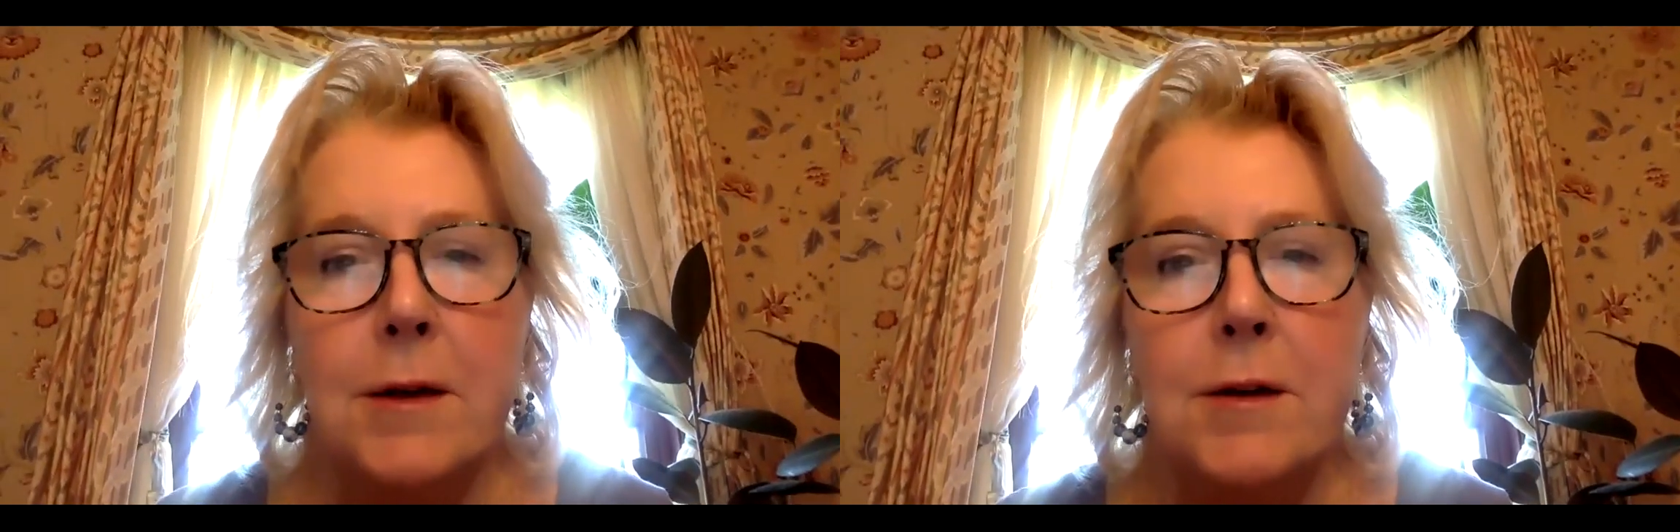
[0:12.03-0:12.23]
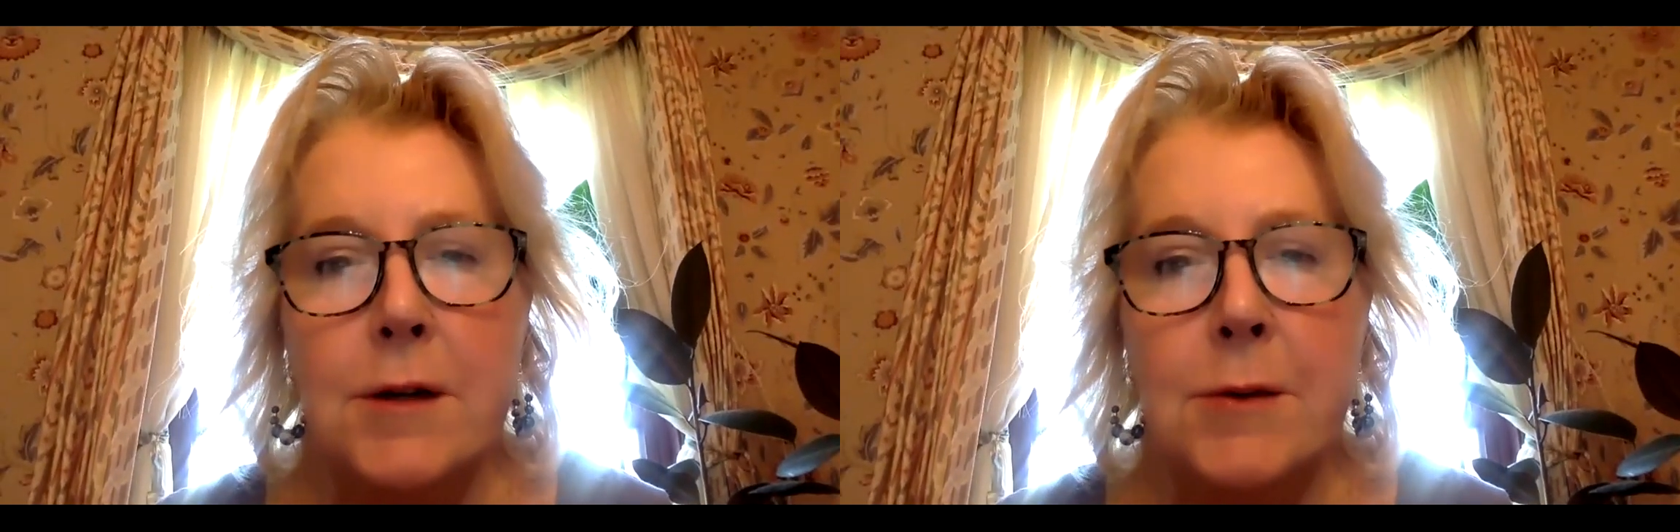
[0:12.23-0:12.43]

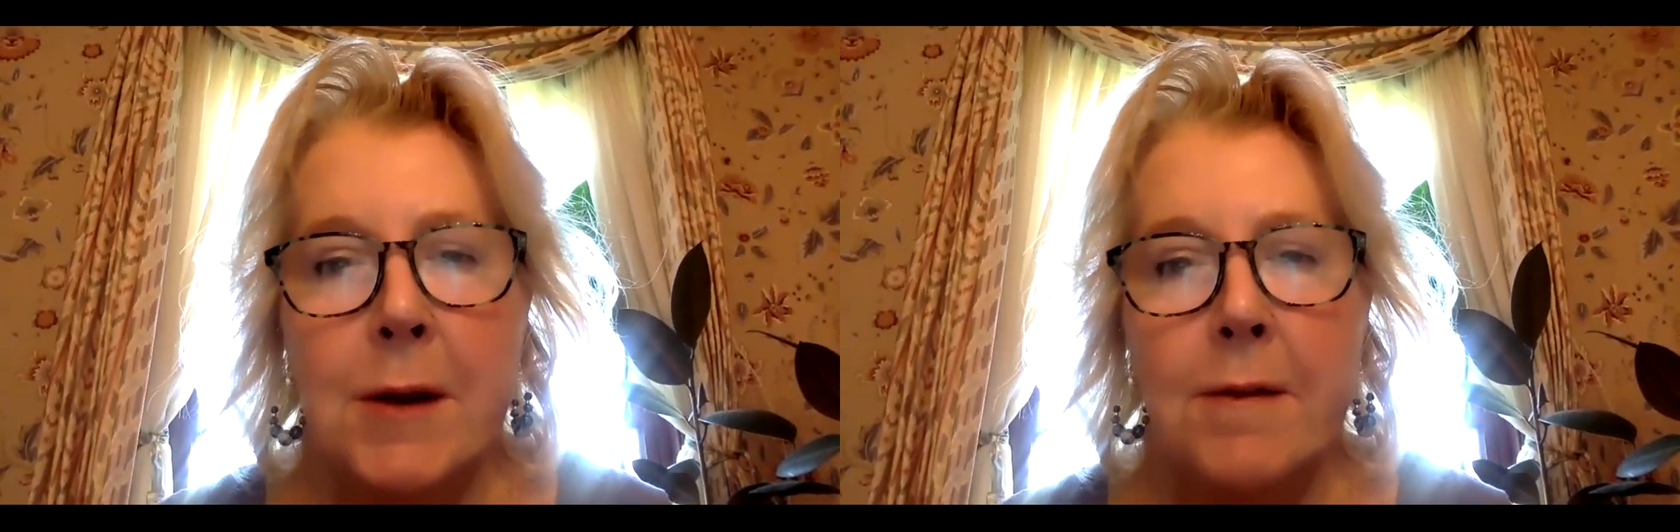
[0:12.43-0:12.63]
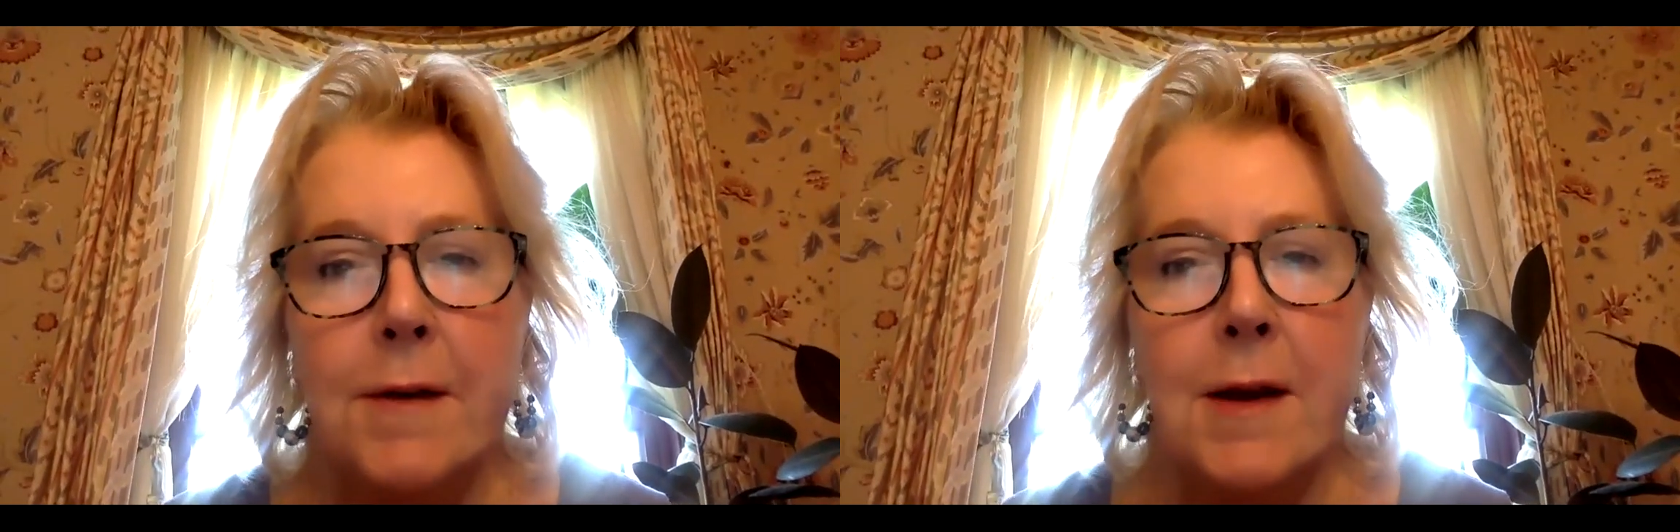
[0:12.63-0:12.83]
the two
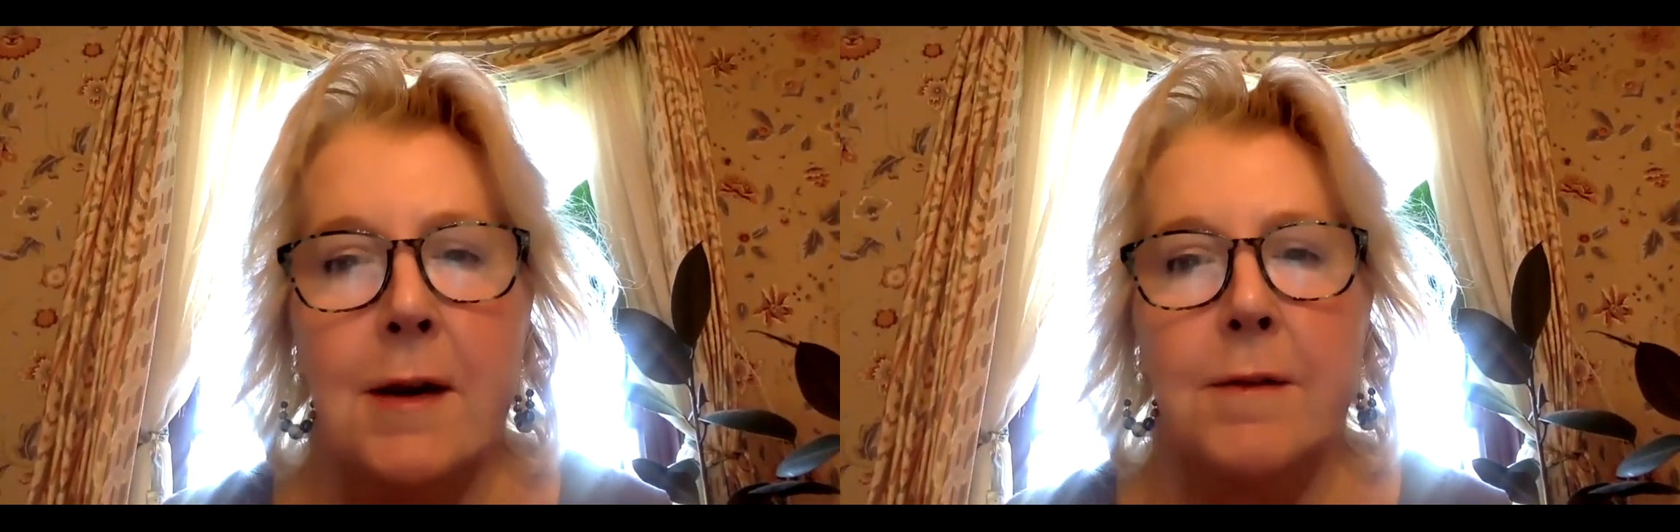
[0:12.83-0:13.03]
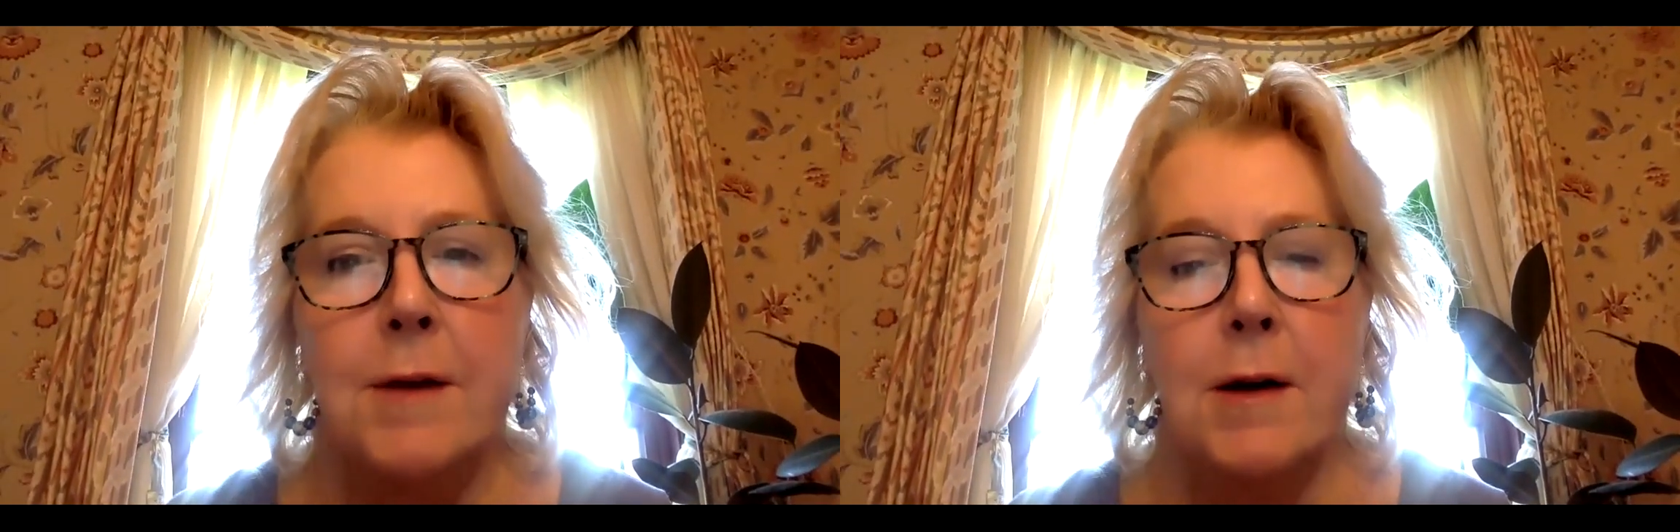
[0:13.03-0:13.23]

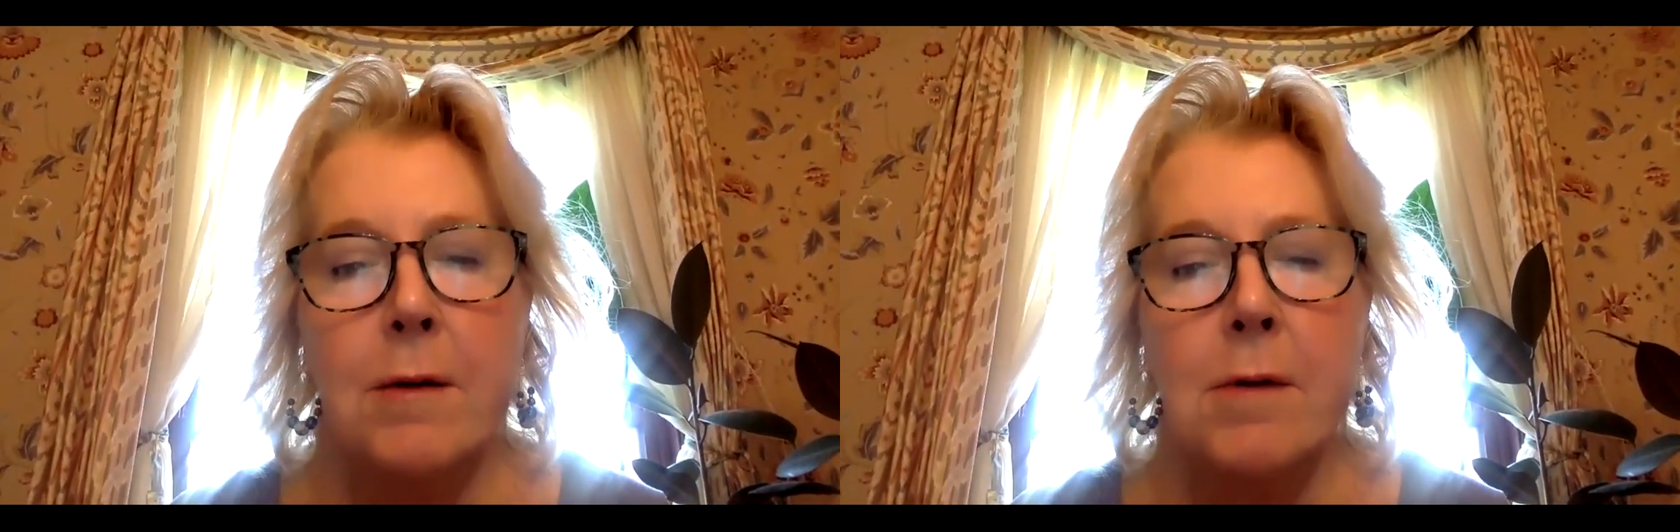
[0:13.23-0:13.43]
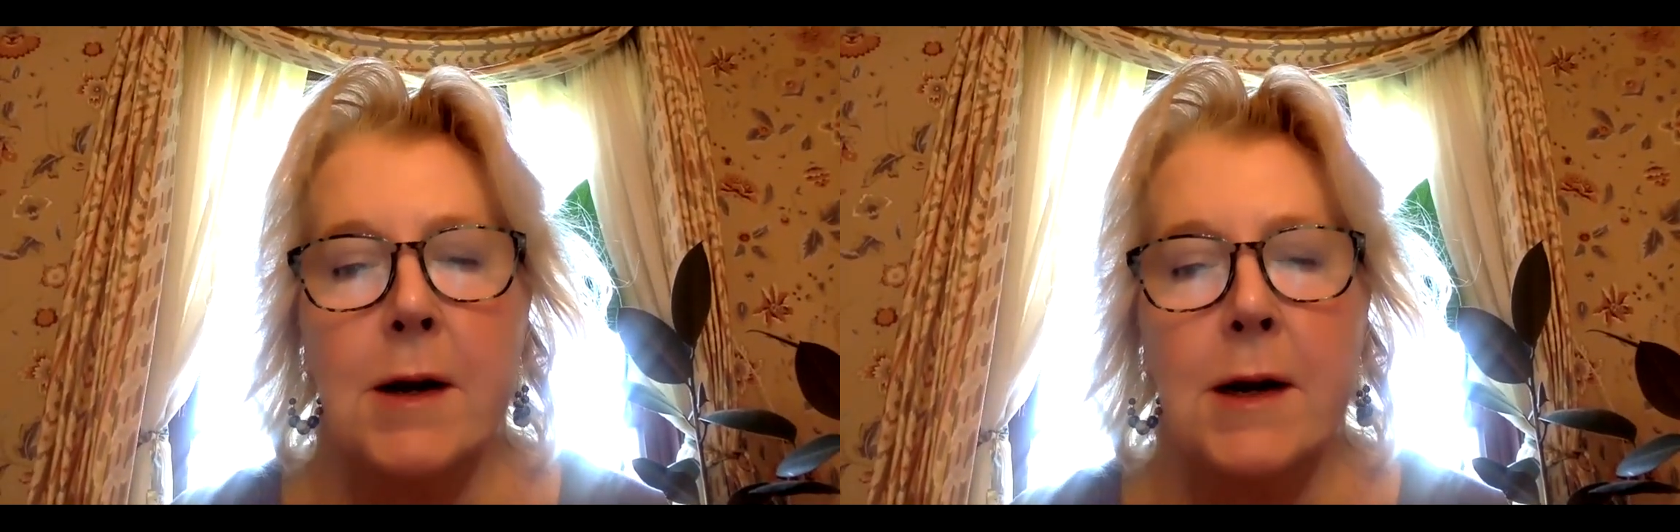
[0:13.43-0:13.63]
incentives that
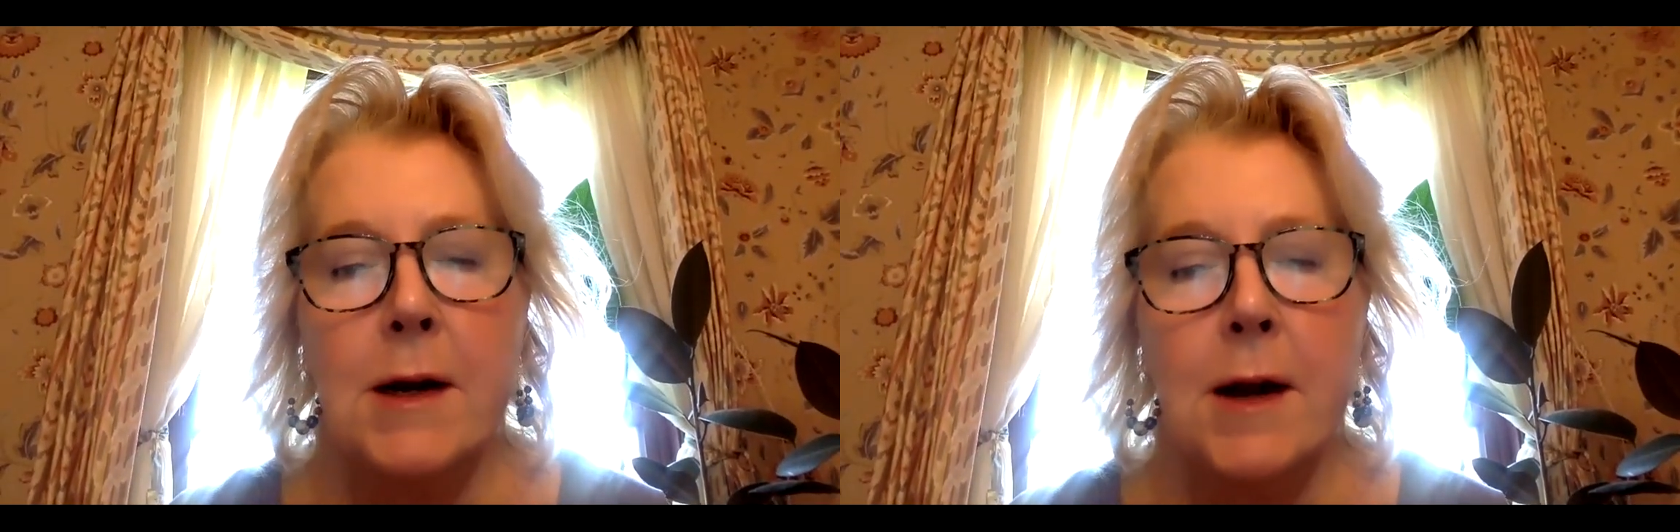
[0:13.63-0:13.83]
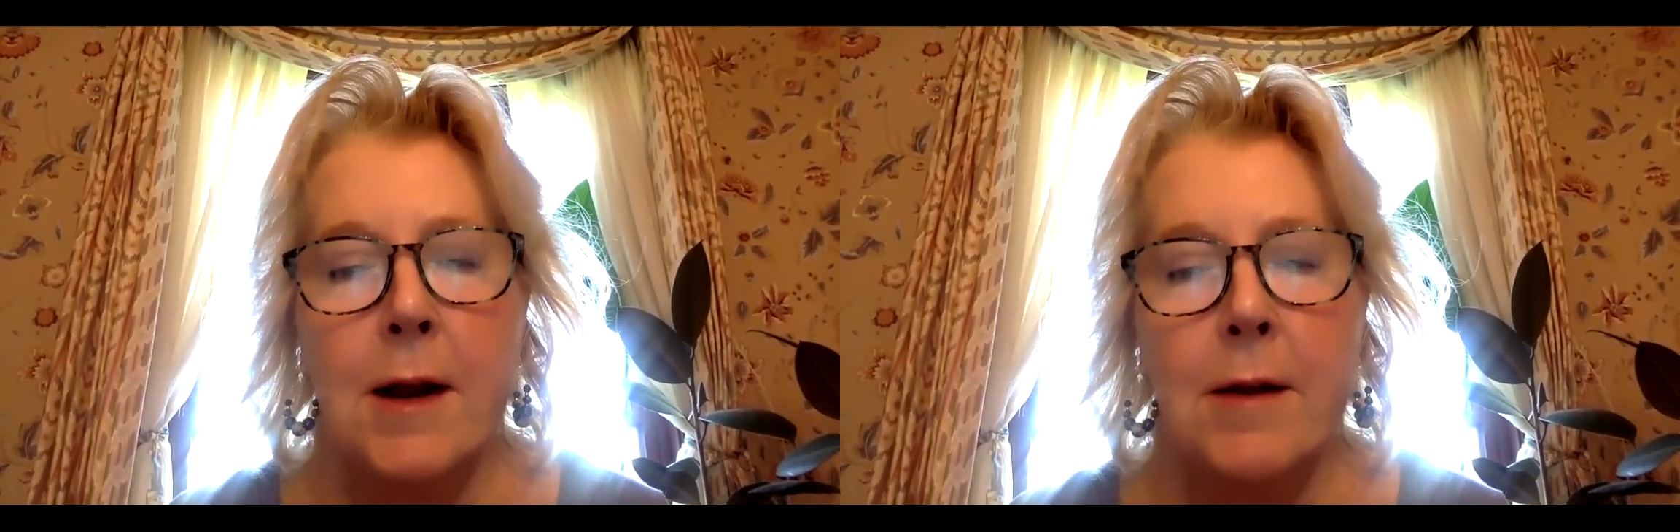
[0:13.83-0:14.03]
are
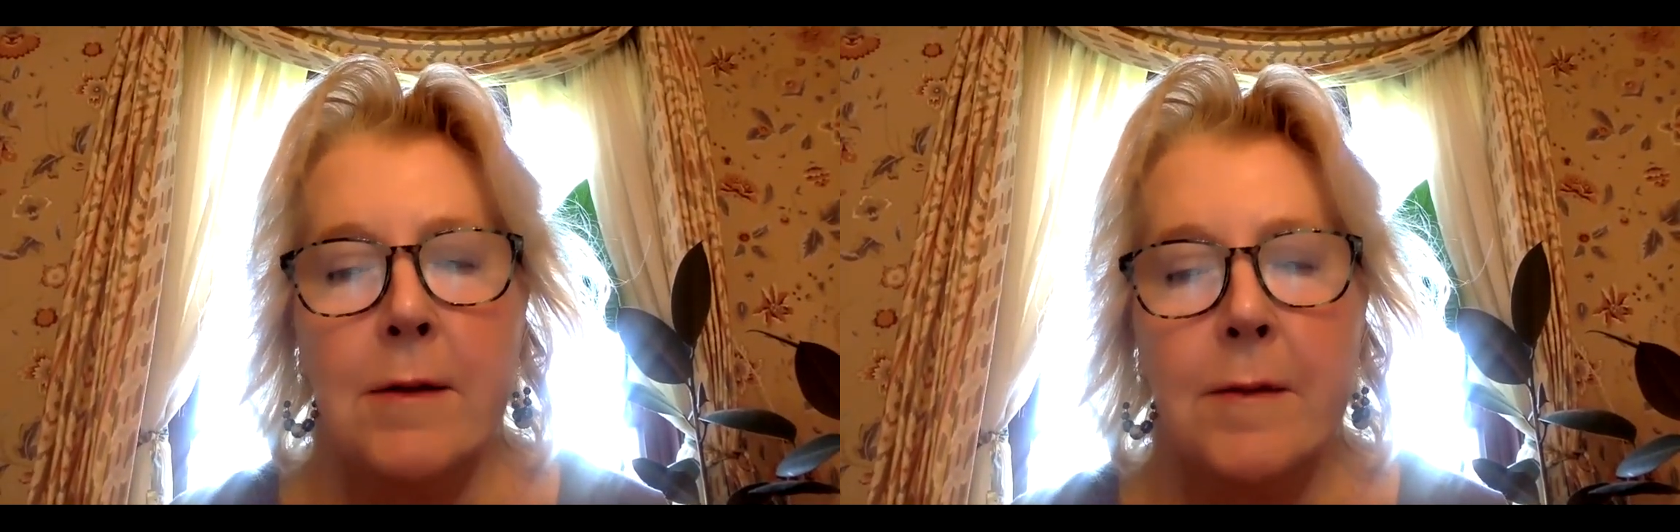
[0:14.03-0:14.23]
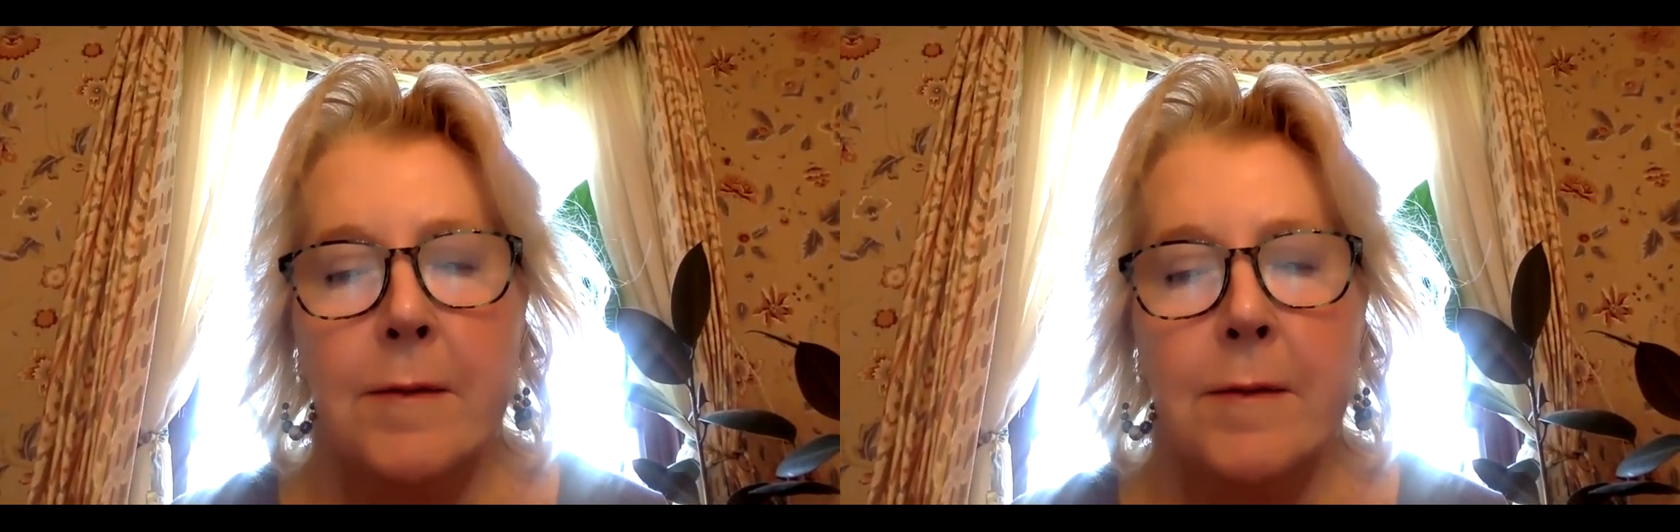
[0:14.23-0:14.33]
running now.